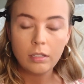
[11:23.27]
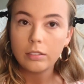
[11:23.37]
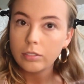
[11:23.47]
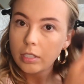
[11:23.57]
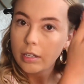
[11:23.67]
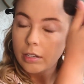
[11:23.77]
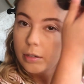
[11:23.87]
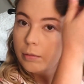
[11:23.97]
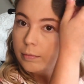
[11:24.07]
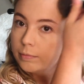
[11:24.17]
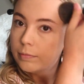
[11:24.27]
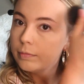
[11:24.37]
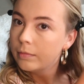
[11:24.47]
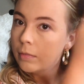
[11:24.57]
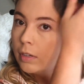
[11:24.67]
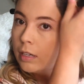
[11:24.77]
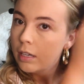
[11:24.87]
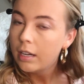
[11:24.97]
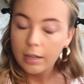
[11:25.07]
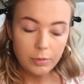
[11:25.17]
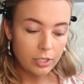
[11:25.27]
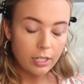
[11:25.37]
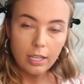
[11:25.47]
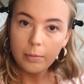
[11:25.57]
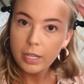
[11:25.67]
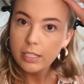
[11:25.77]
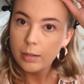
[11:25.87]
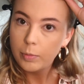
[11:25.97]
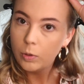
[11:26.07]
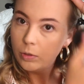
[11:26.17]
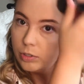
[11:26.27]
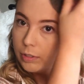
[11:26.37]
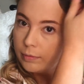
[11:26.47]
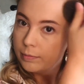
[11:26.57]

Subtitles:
So I'm just gonna hit my temples.